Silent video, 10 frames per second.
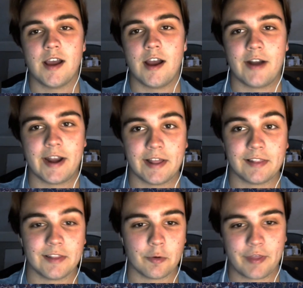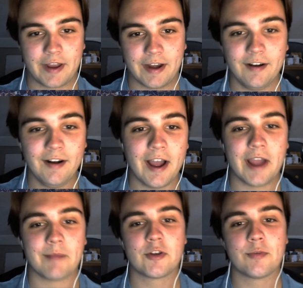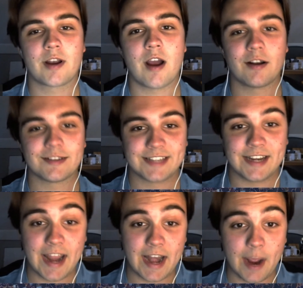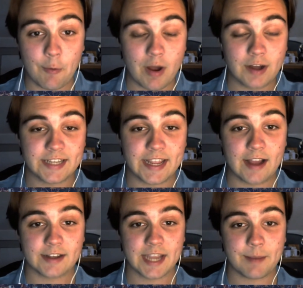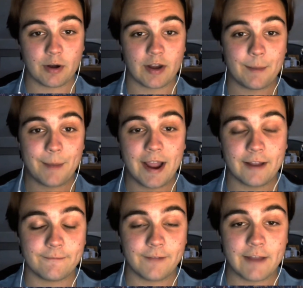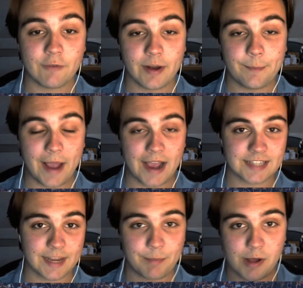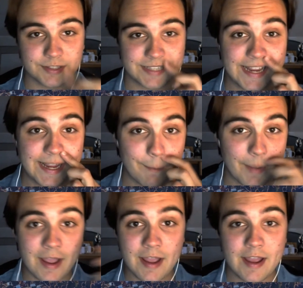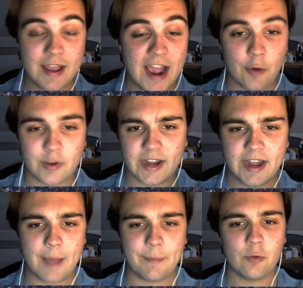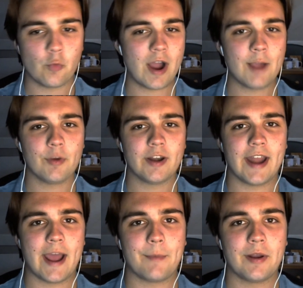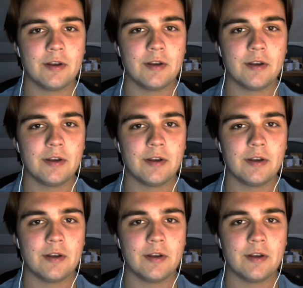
All right, hello there. I'm Cooper Carlson, and I want Dejounte Murray on my favorite basketball team. How can it happen? Why would it happen?